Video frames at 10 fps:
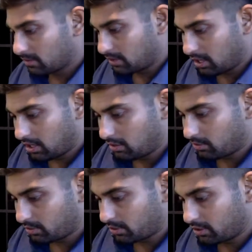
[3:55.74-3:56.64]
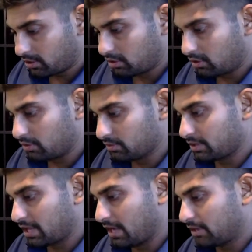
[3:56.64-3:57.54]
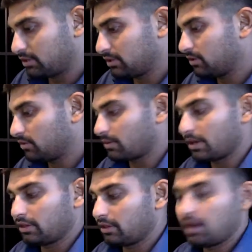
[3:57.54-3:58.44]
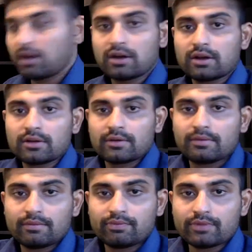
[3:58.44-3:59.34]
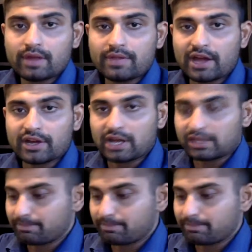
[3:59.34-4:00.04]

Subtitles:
And we're going to close that right there. And now you've got the